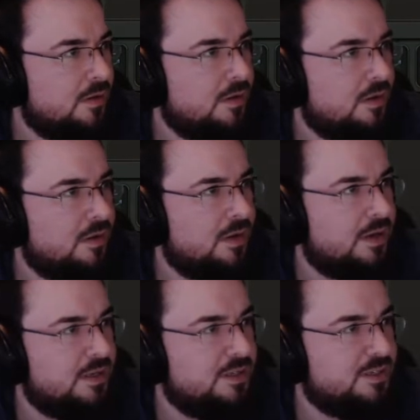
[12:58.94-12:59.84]
And I
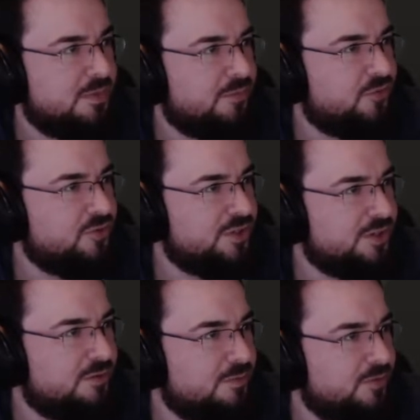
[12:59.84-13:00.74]
need some infantry
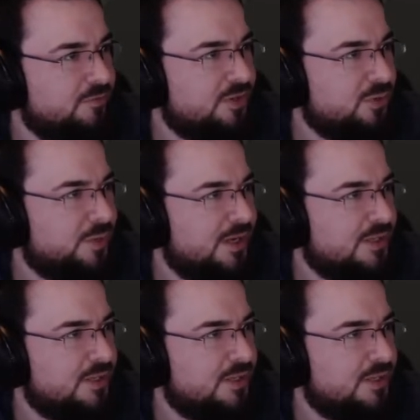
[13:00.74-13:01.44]
equipment real bad.